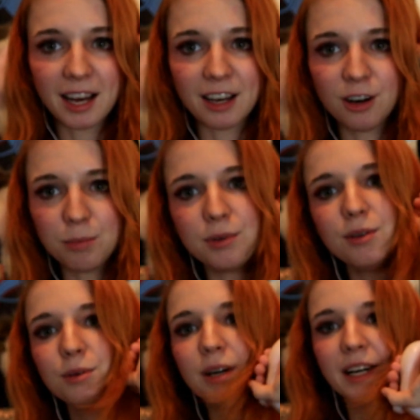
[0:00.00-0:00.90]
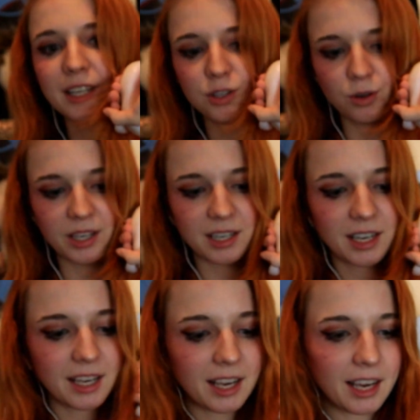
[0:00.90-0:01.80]
I hope you enjoyed
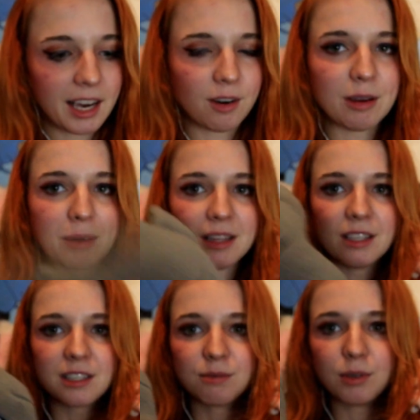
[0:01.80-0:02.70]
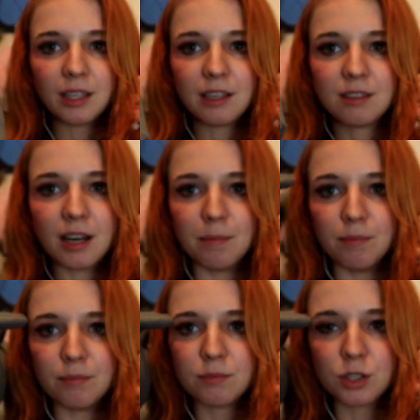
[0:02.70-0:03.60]
how I made this really
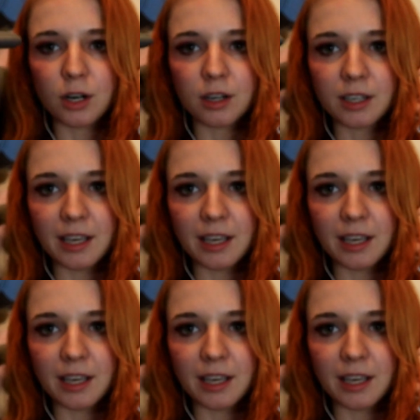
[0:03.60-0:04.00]
dumb shark,